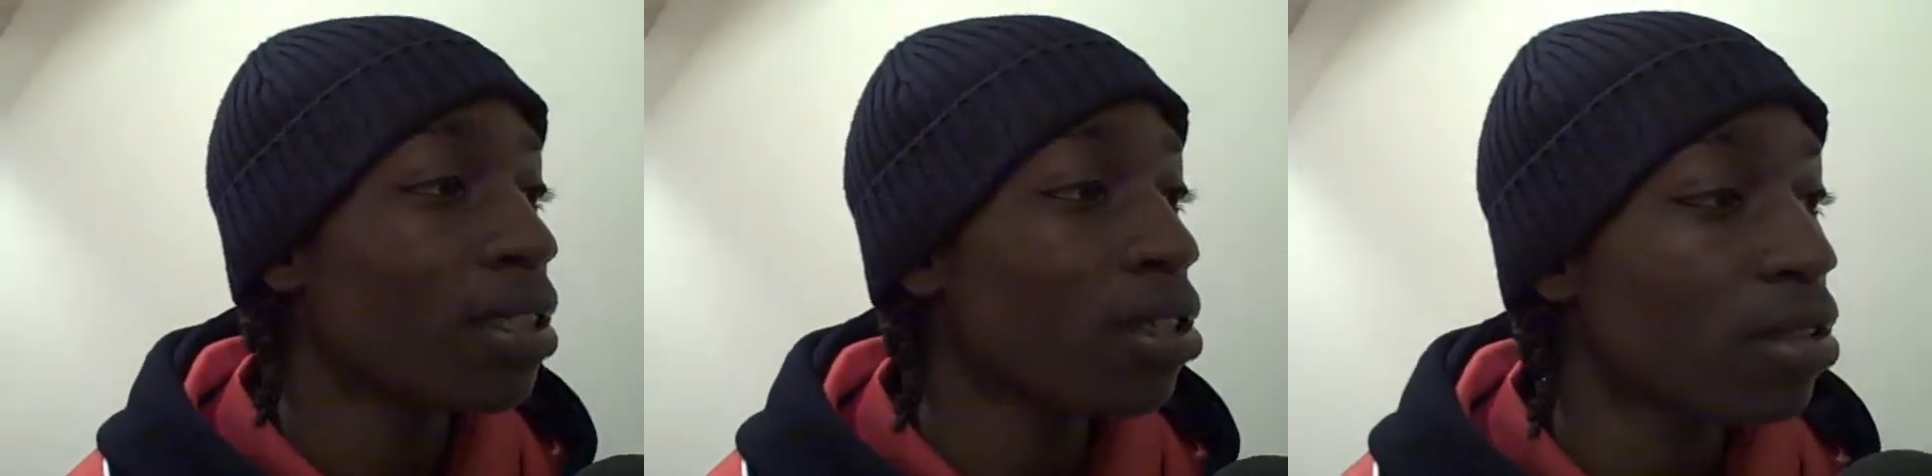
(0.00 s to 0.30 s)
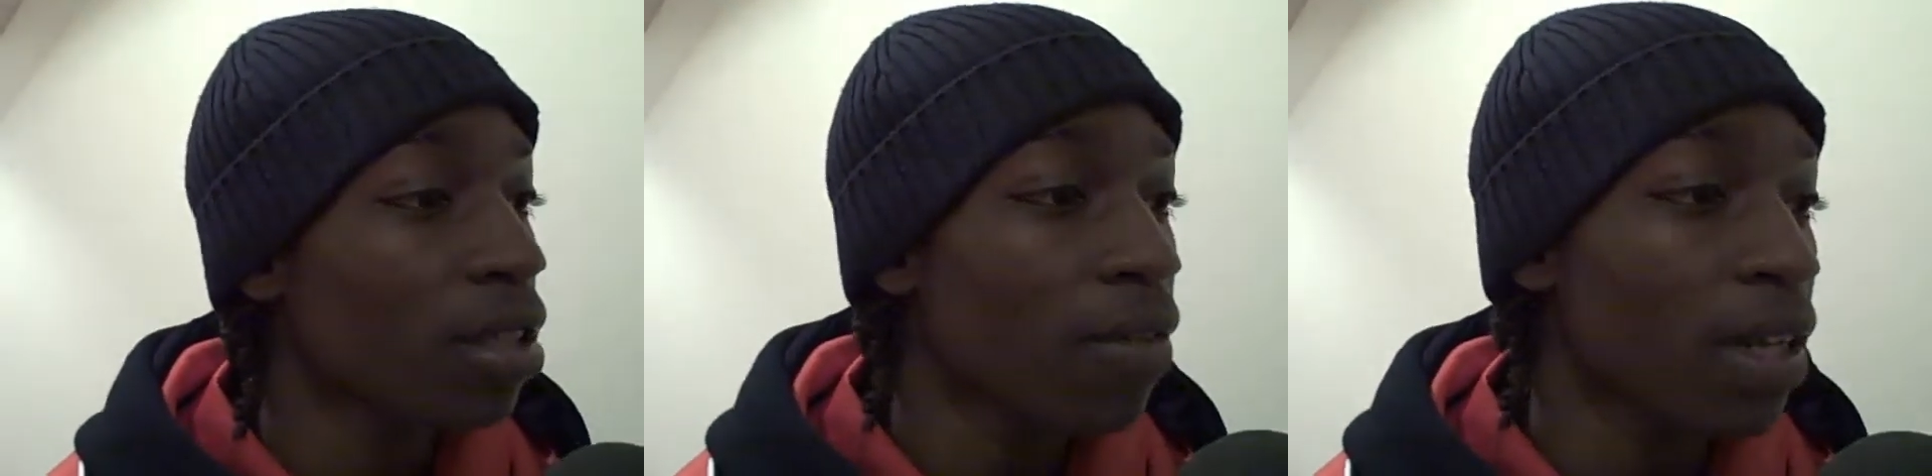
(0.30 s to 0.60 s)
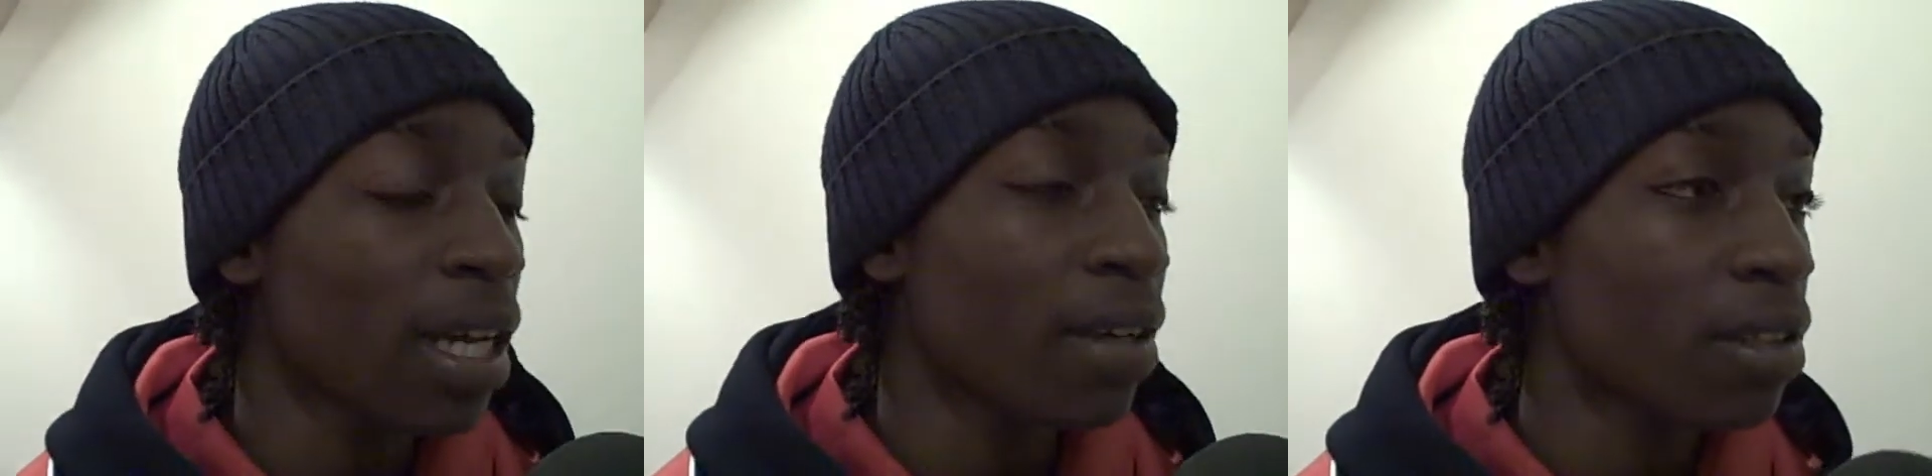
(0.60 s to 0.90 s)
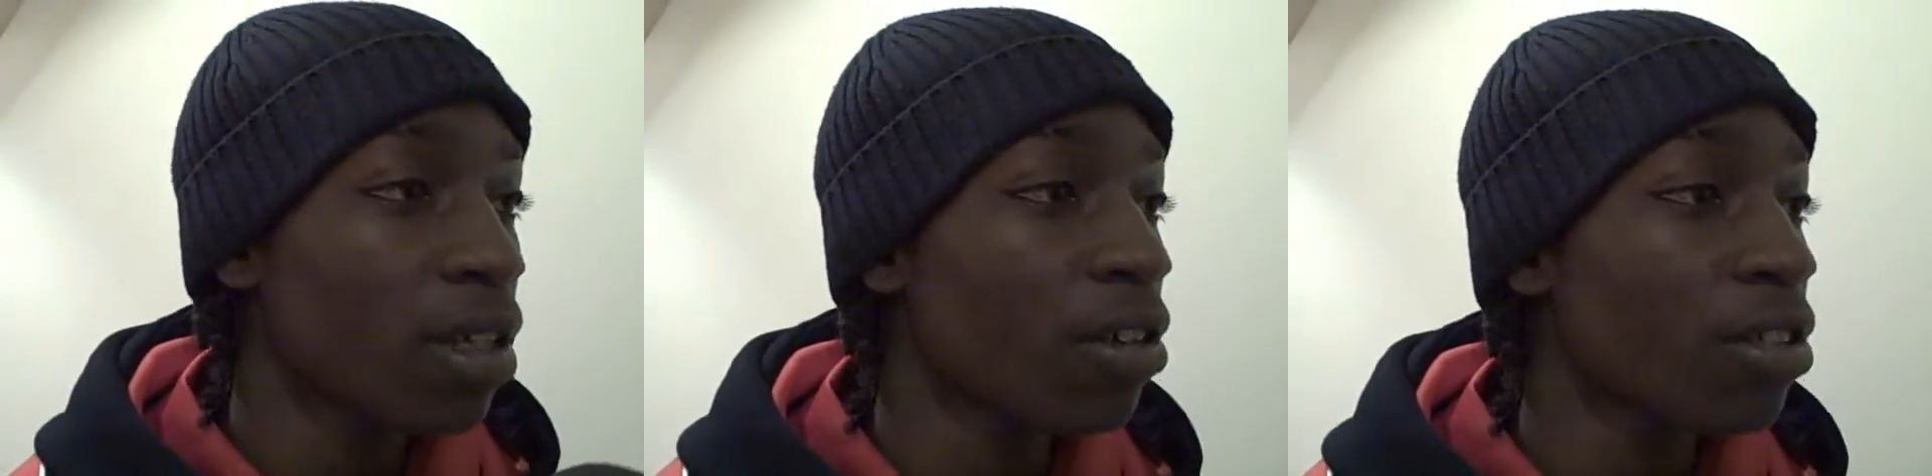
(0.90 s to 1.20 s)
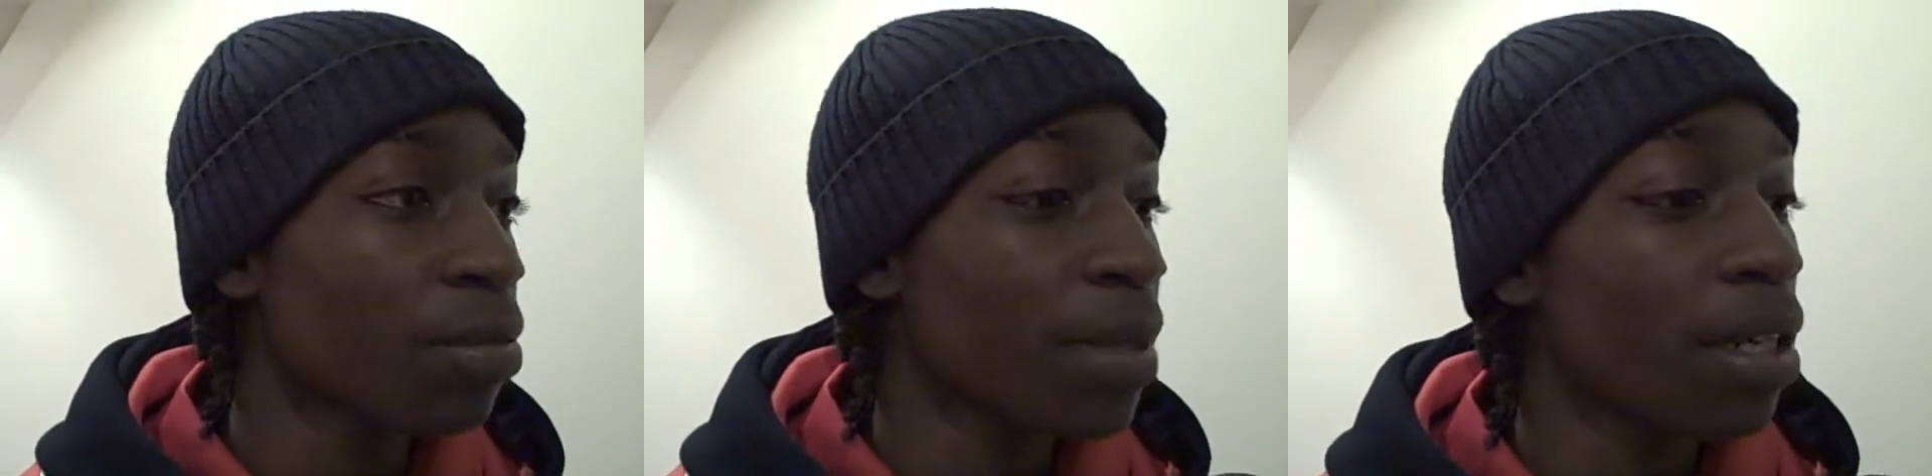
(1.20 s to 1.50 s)
So stuff like that
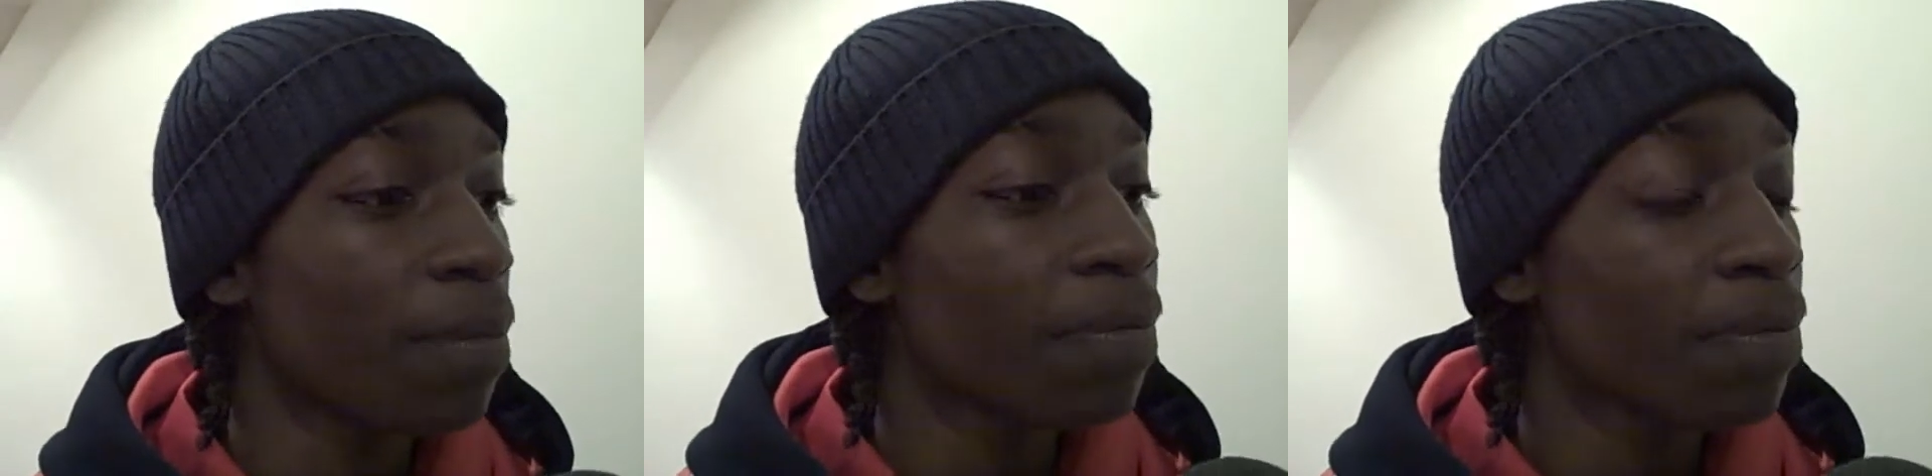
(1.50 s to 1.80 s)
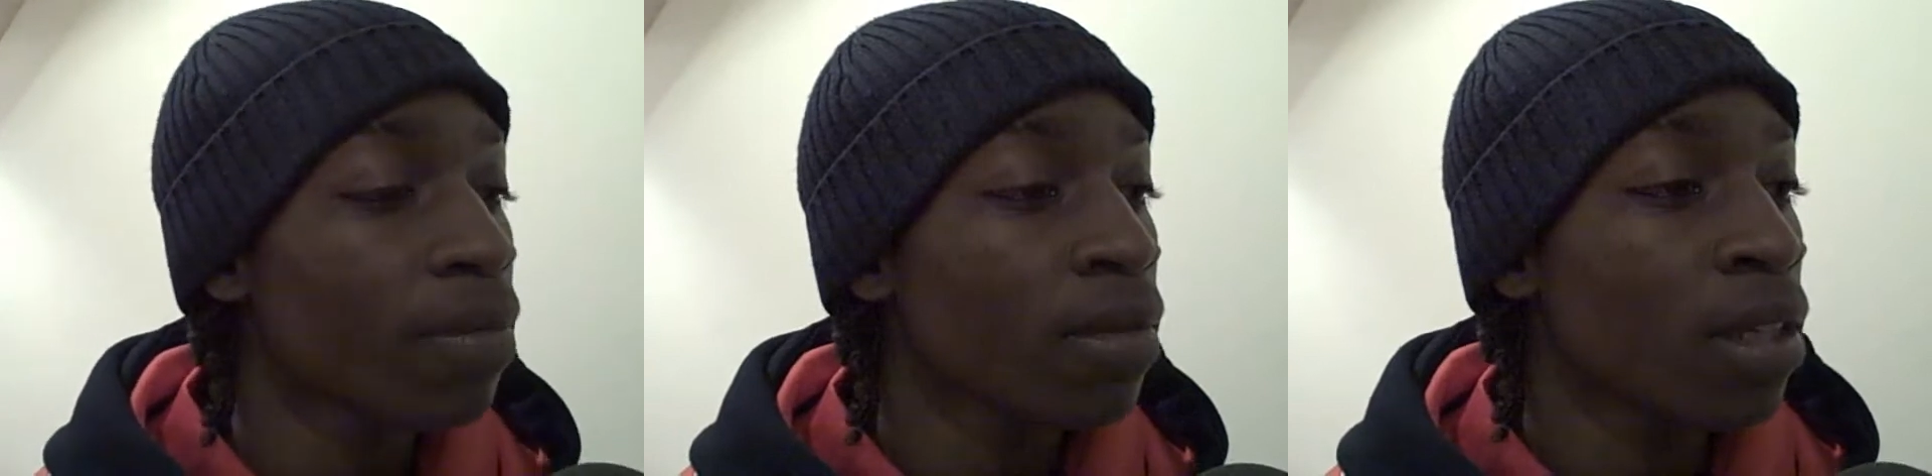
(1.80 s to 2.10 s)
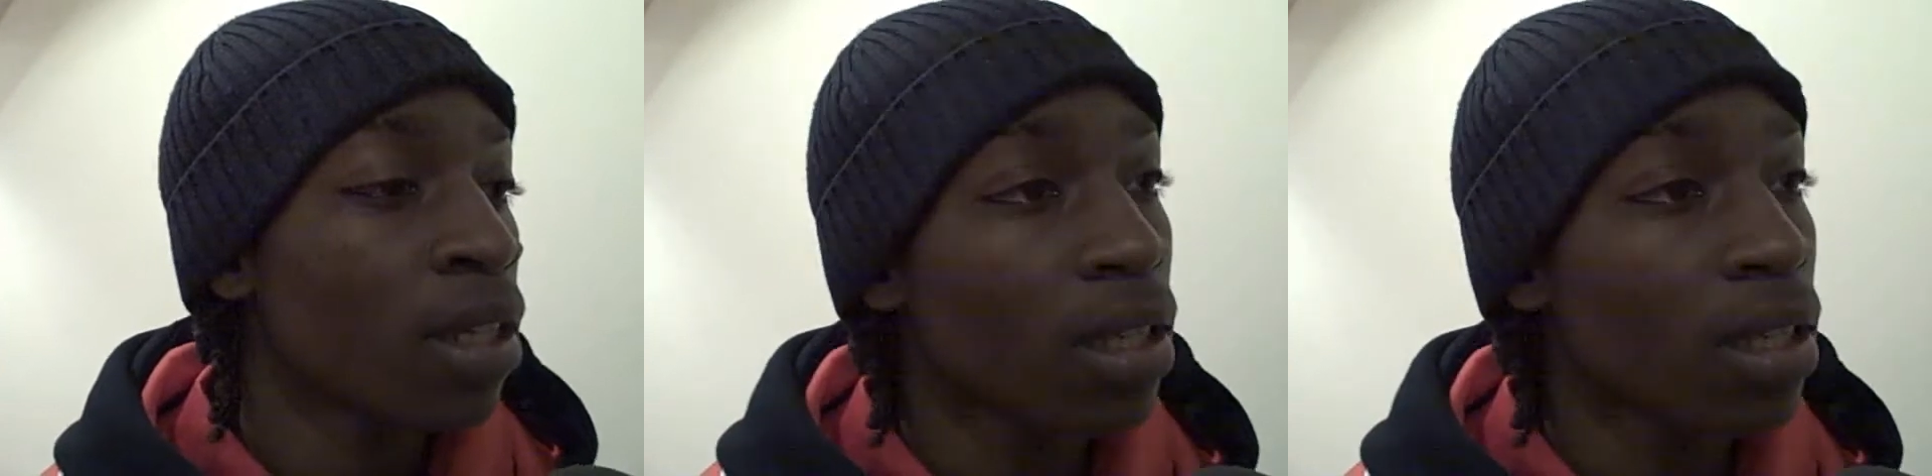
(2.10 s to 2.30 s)
encouraged me. Um, um